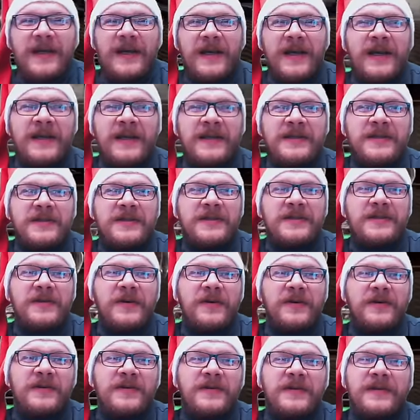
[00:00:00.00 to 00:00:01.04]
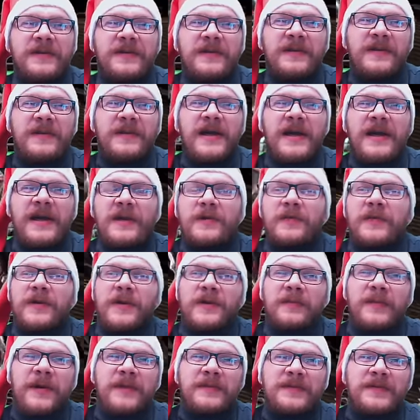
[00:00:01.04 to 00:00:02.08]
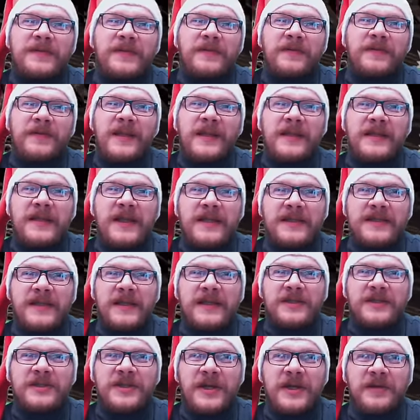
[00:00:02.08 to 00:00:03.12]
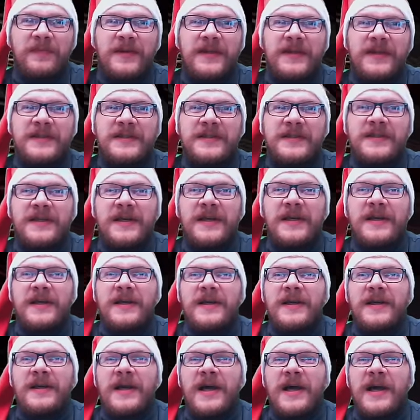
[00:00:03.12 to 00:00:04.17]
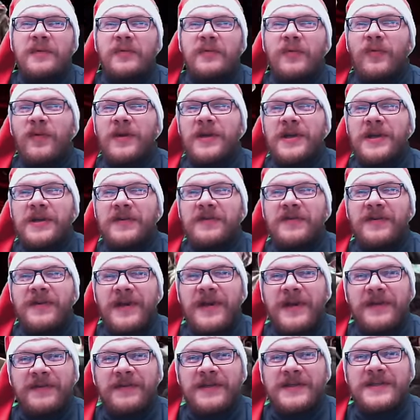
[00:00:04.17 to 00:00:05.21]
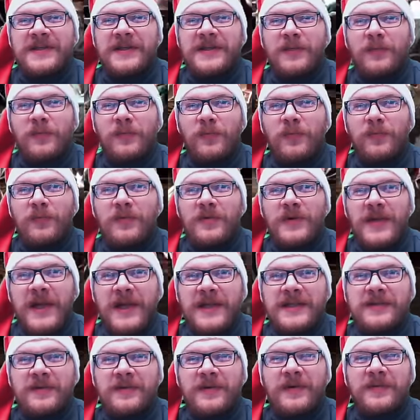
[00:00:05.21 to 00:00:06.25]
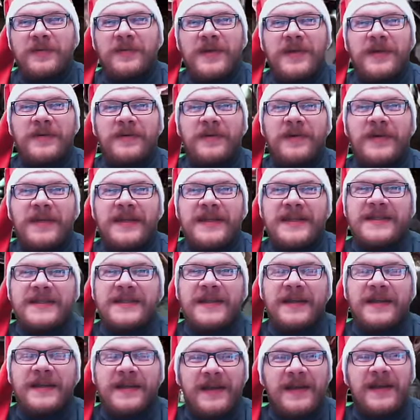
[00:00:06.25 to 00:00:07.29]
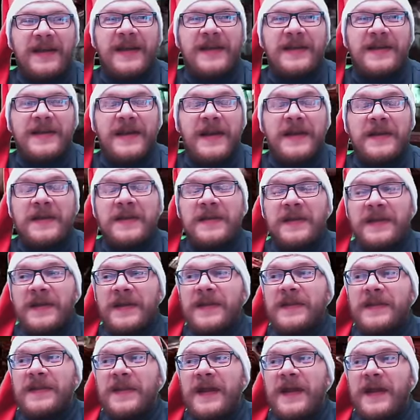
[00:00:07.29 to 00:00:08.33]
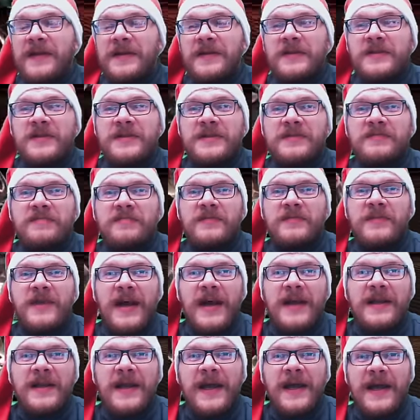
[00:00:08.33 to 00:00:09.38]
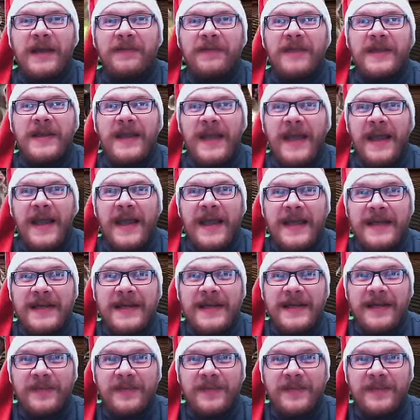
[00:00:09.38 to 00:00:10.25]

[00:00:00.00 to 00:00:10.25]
I don't like what Kabam's doing with the Deathless Champions. I'm worried for every single next one being released Again, I think that just not having any